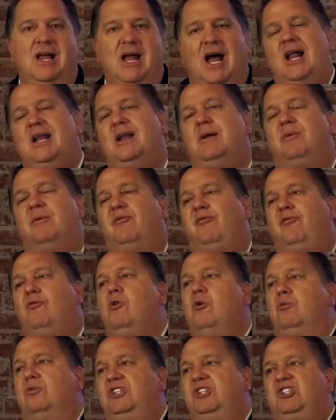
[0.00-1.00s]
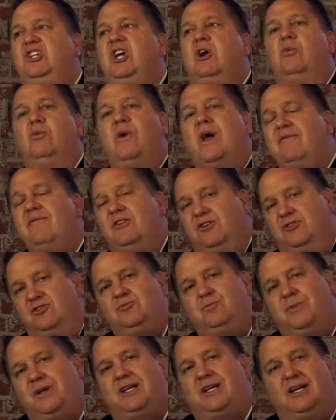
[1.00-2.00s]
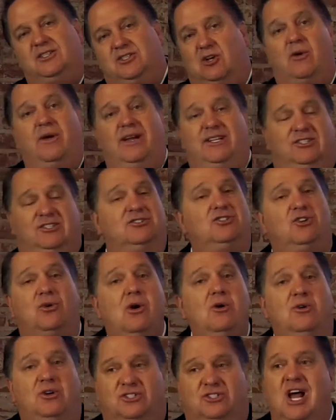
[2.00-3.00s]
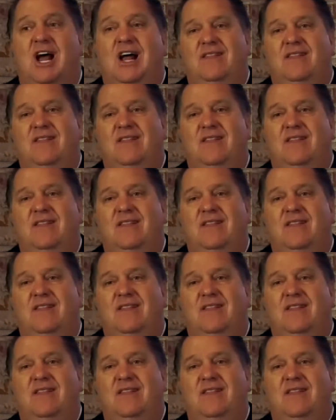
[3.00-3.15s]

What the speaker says: And number 4, we share revenues because our agents are owners.